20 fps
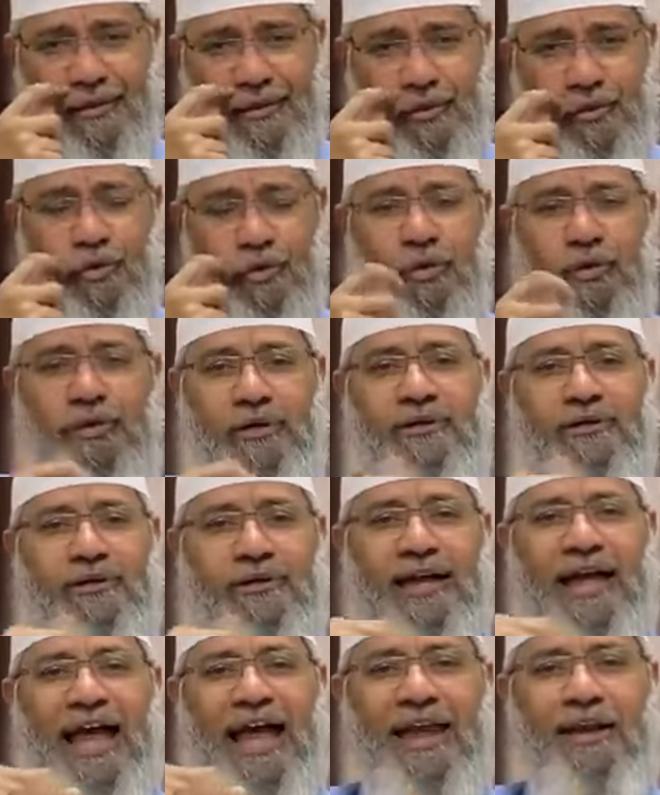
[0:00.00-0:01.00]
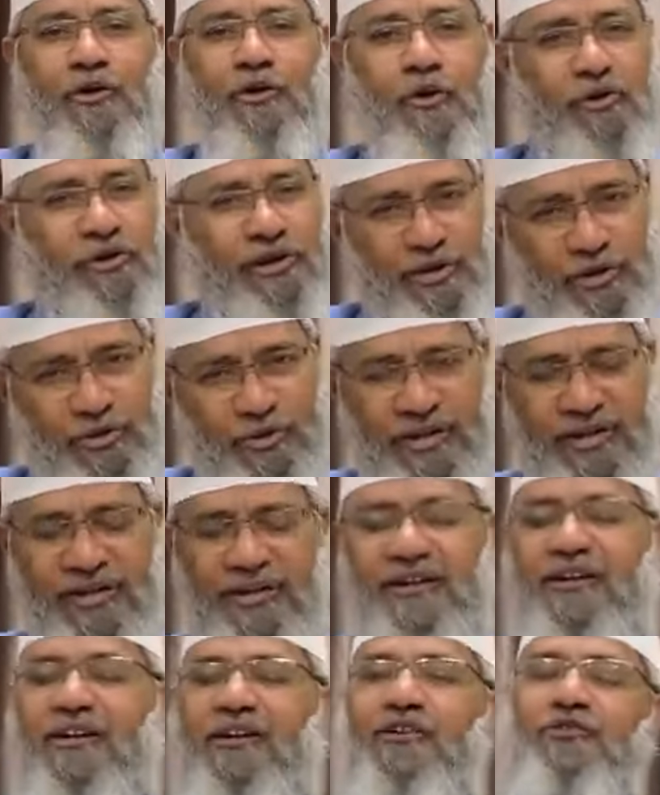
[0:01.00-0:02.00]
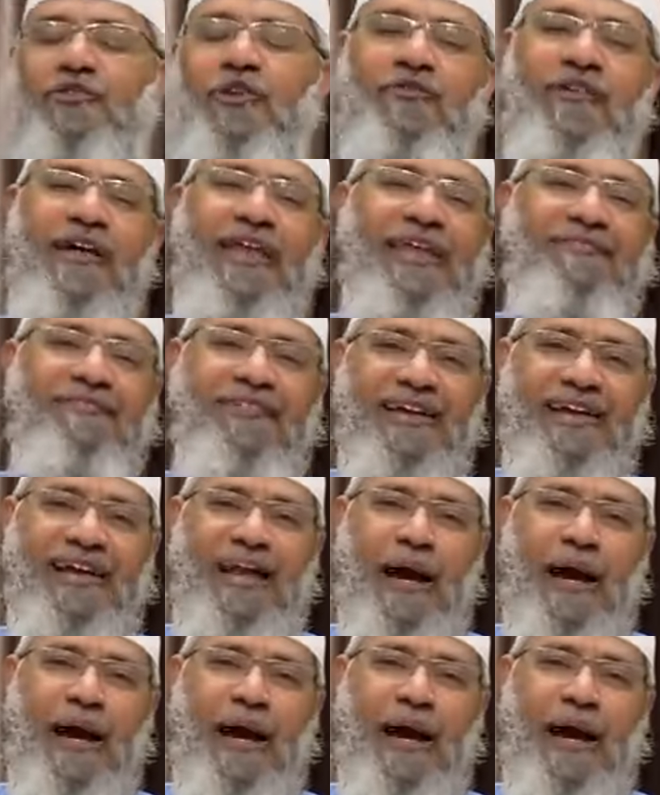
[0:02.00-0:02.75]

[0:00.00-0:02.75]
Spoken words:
Don't add your own into it. So if anyone